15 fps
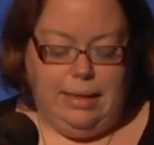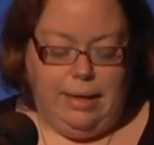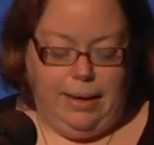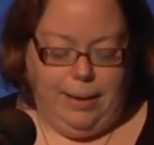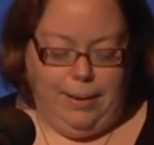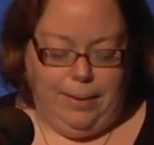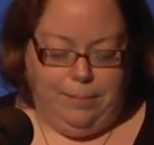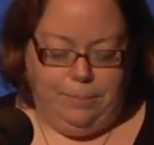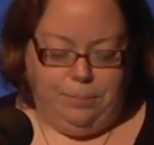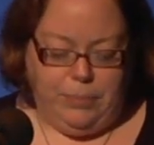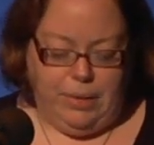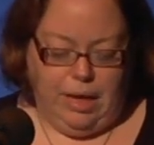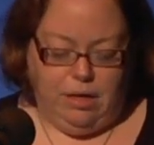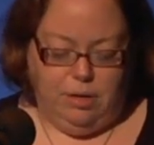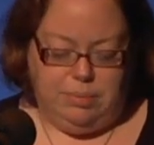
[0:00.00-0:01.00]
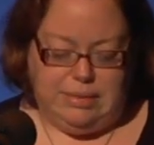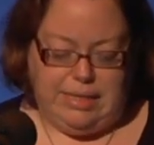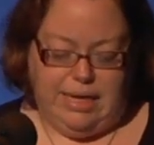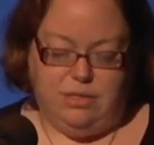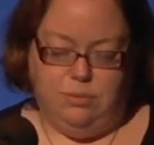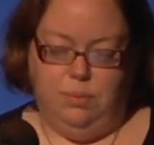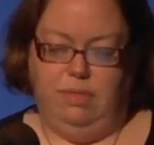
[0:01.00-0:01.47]
and
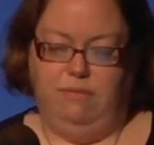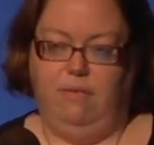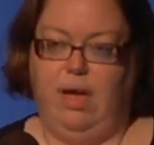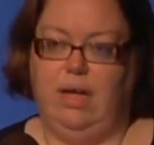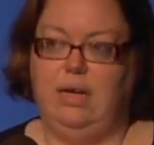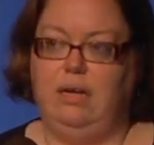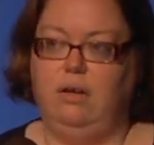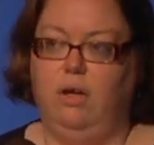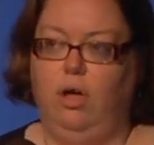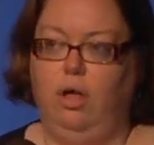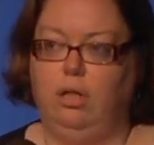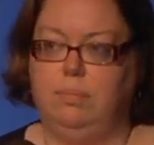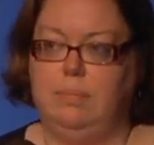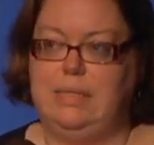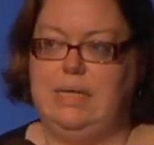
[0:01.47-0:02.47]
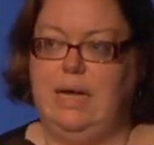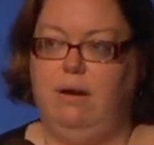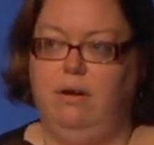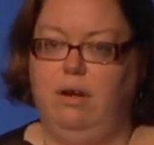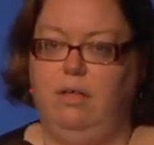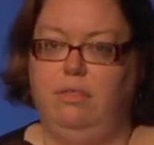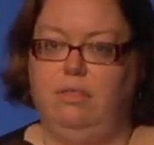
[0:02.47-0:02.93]
obsessed with finding old
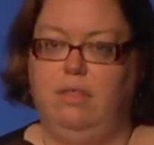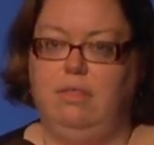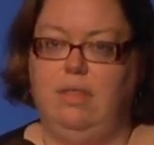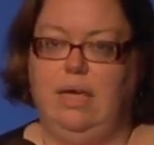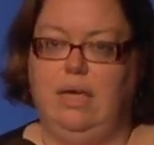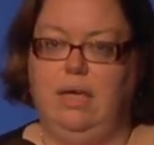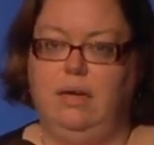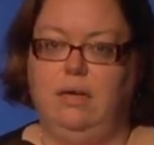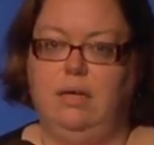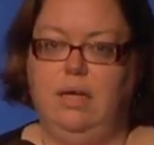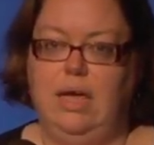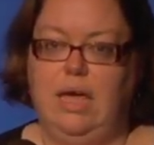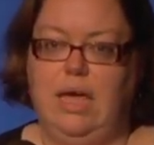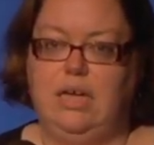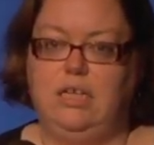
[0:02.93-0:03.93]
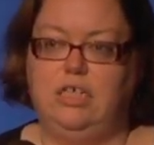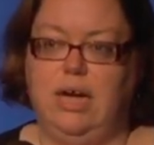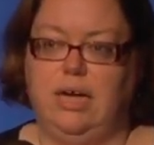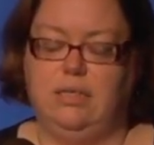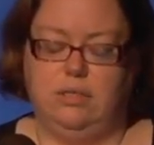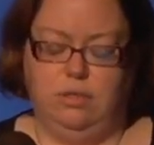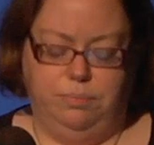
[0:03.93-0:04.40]
material that they can
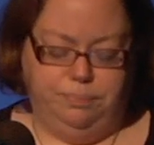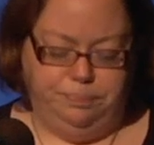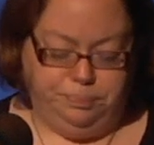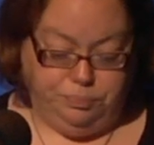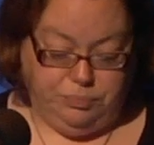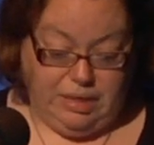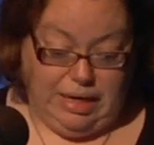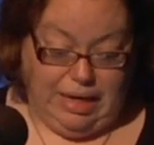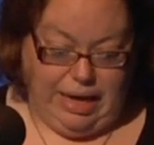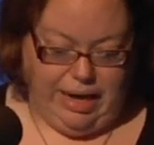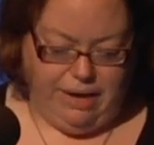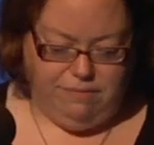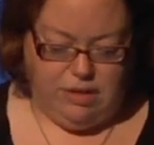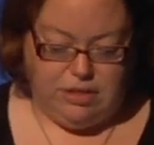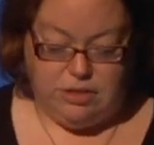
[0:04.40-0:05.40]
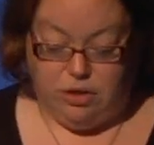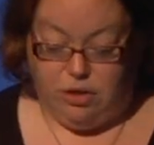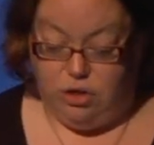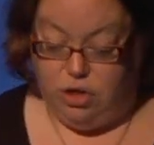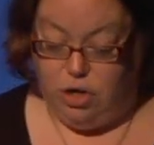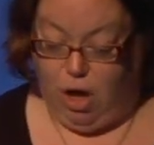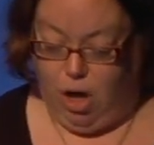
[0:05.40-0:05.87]
inject some life into,
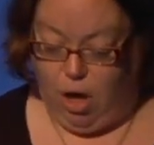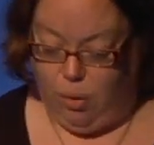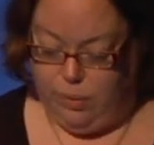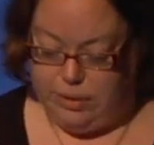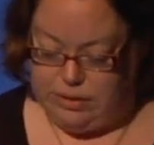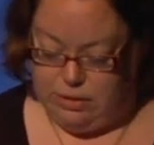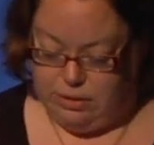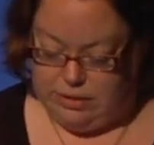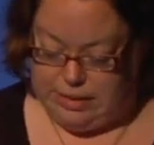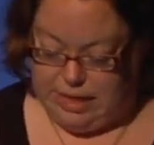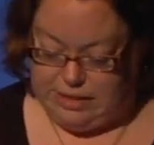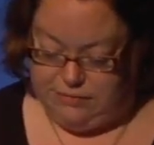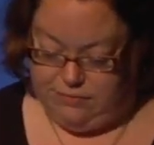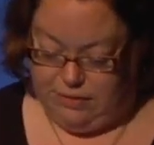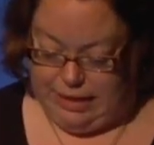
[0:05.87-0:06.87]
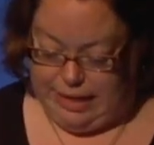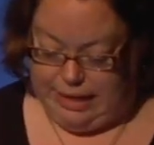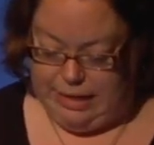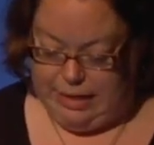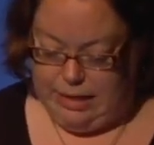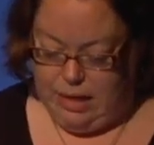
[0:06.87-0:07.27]
not always successfully.